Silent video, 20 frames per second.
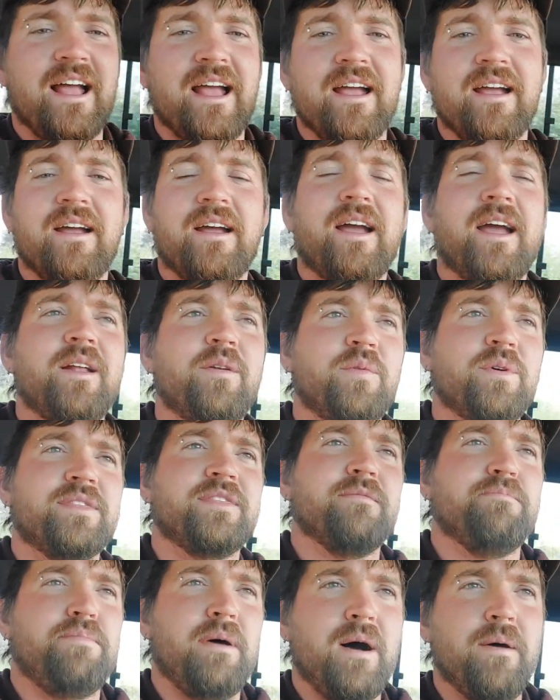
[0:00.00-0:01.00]
And with the
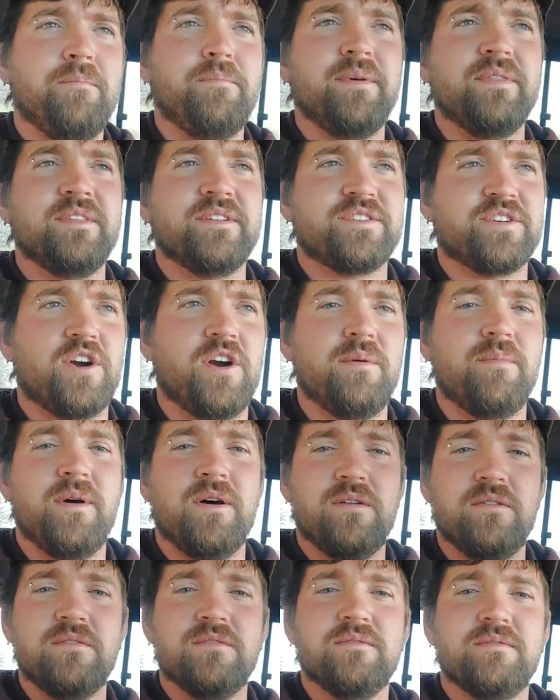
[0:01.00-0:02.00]
pump and the
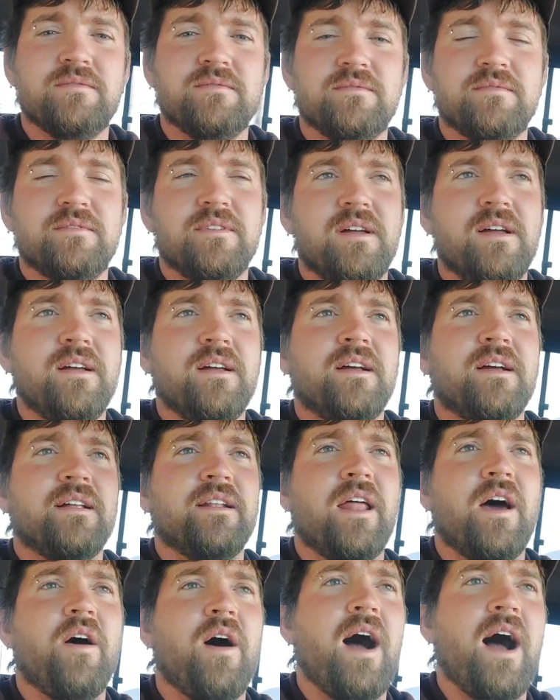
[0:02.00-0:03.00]
turbo,
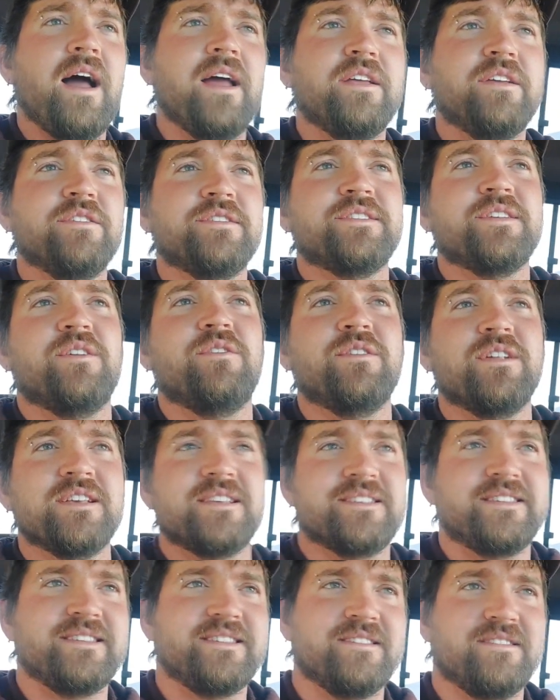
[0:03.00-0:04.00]
now I used to own the
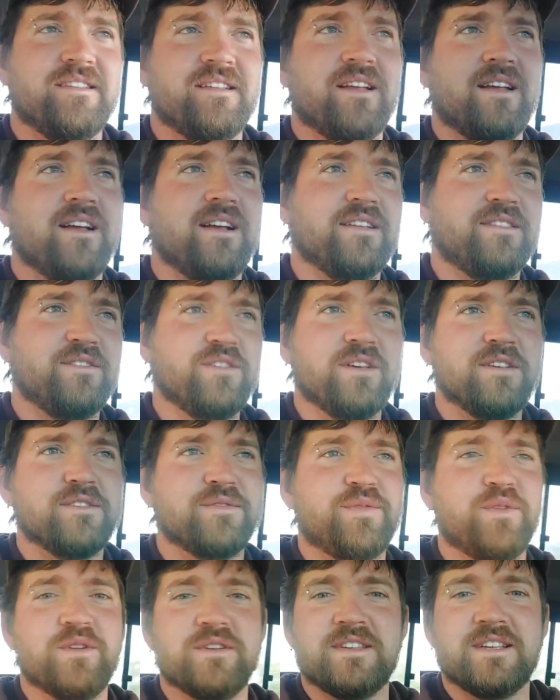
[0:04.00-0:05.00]

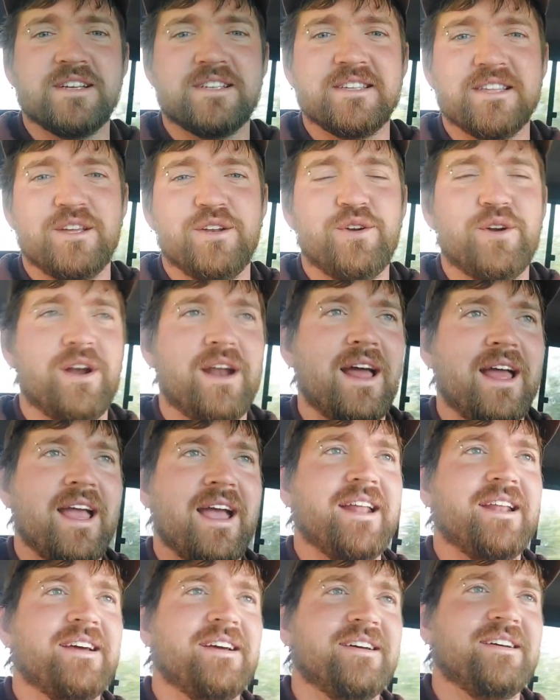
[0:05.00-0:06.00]
2004 6-liter, and I
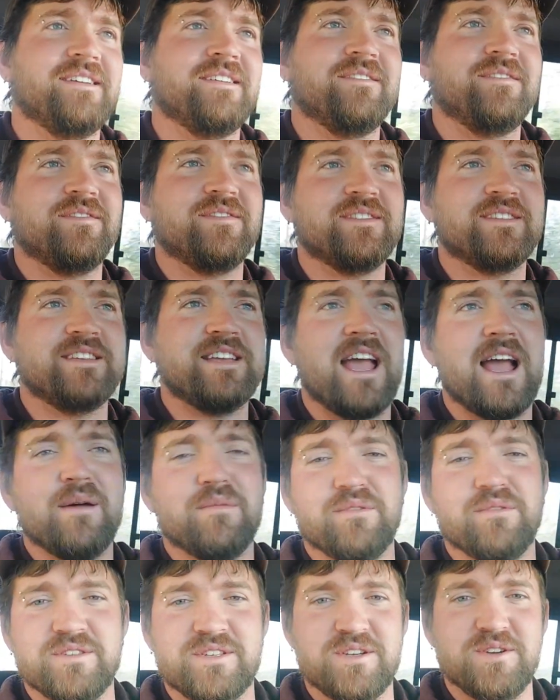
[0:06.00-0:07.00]
had a
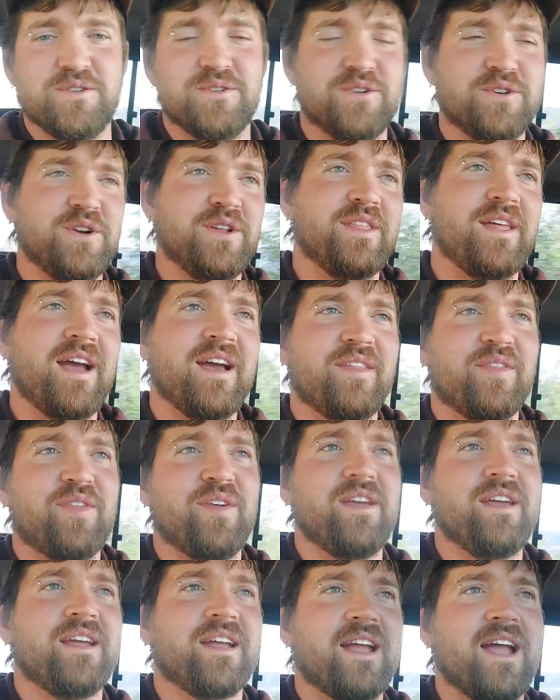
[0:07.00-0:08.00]
Diablo tuner in that
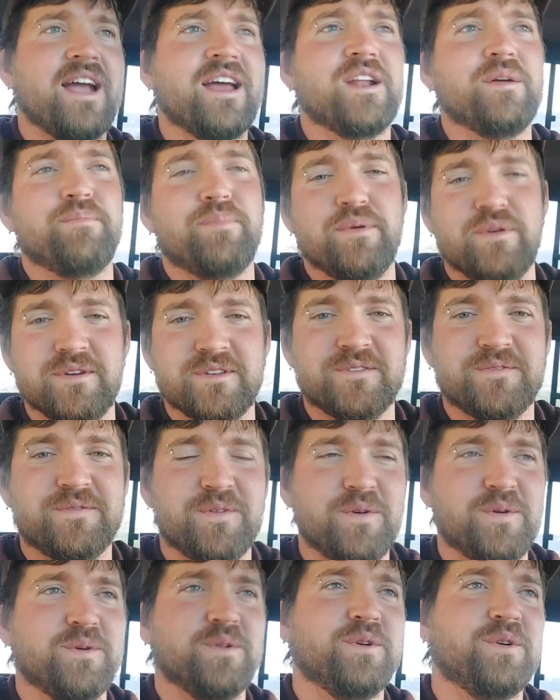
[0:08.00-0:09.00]
thing. I had a boost
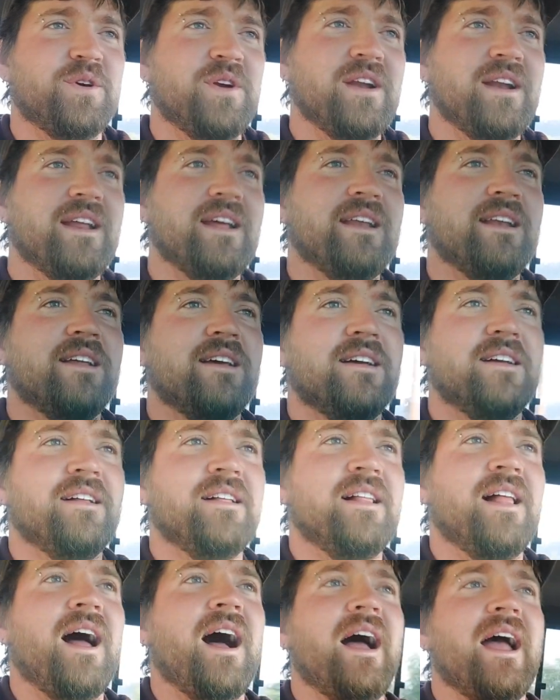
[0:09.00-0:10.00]
fooler in it.
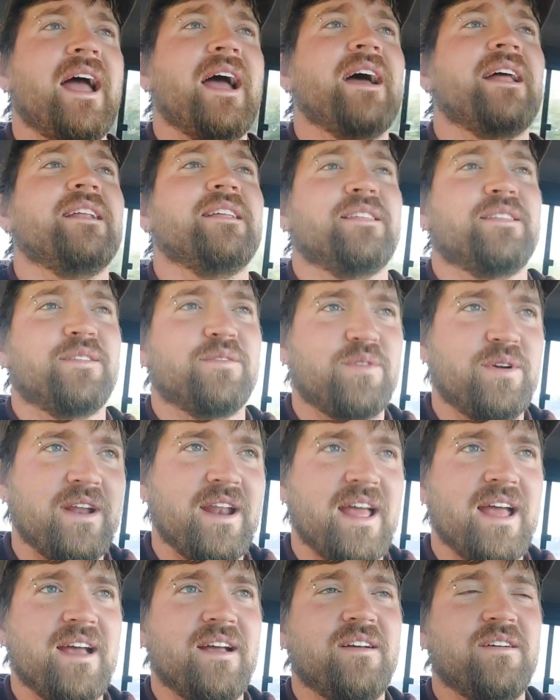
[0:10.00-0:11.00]
I had a
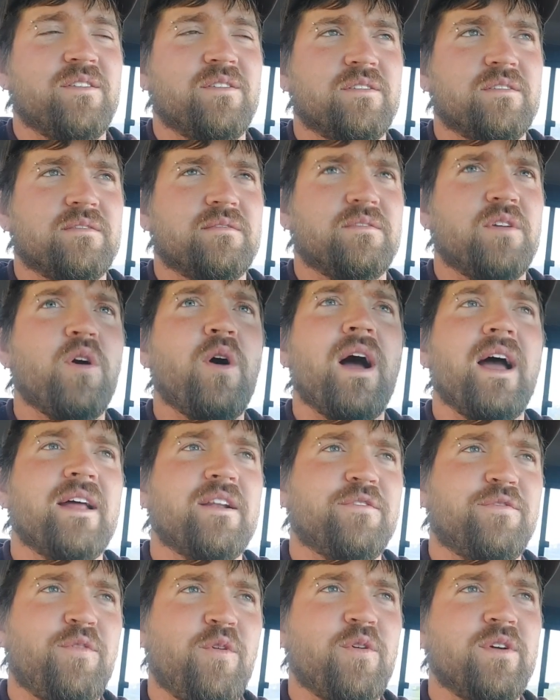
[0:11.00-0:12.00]

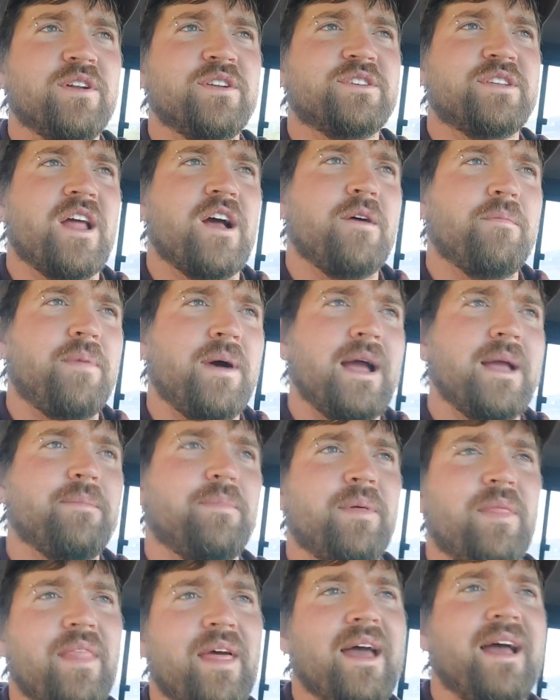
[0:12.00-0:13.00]
4-inch downpipe
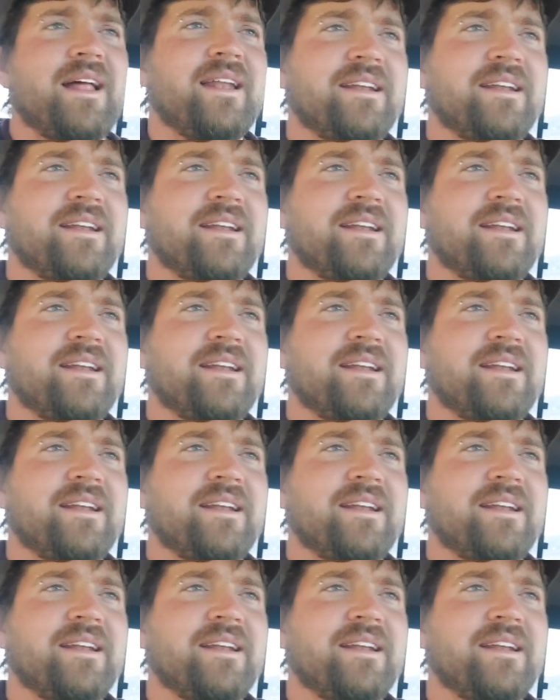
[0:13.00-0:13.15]
in that.